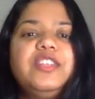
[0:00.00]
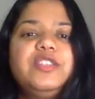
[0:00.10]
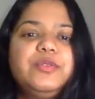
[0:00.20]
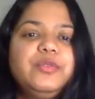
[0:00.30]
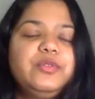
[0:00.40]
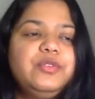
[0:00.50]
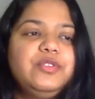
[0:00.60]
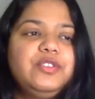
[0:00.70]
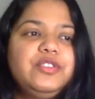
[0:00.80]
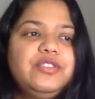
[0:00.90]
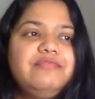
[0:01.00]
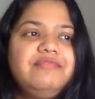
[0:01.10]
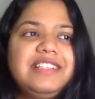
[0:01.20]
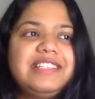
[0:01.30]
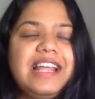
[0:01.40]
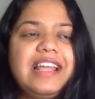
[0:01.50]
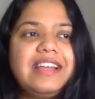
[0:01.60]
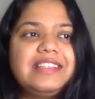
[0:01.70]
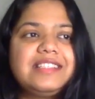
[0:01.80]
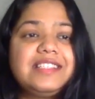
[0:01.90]
it's like
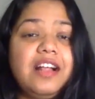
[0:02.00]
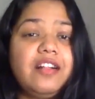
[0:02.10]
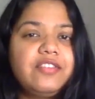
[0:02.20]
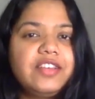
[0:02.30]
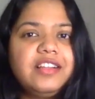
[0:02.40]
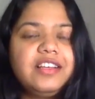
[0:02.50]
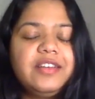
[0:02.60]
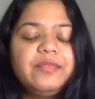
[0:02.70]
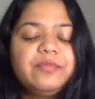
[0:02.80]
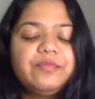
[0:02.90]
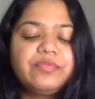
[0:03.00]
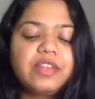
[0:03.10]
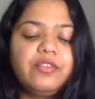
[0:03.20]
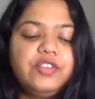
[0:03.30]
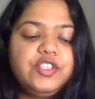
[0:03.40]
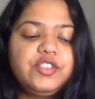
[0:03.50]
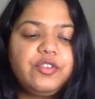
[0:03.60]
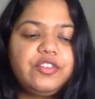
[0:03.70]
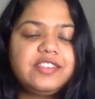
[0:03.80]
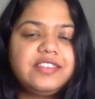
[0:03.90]
self-healing
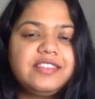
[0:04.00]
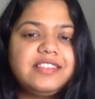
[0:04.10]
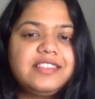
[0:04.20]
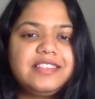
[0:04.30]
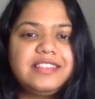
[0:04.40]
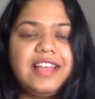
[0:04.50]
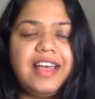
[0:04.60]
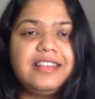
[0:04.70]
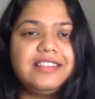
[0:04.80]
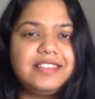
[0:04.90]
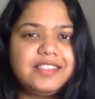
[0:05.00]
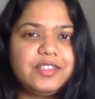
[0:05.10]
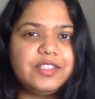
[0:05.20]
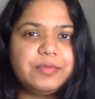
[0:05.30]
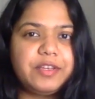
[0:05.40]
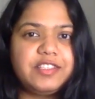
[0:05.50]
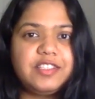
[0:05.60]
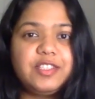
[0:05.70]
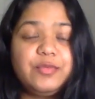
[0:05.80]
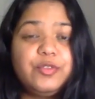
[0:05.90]
resources, then this is your space
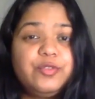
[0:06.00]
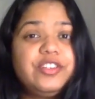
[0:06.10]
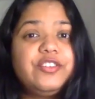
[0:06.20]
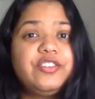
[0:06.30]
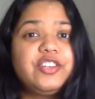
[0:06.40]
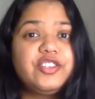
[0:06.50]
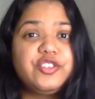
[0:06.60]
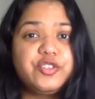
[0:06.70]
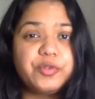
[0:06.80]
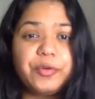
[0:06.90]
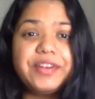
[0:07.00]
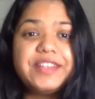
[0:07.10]
that you would really, really enjoy.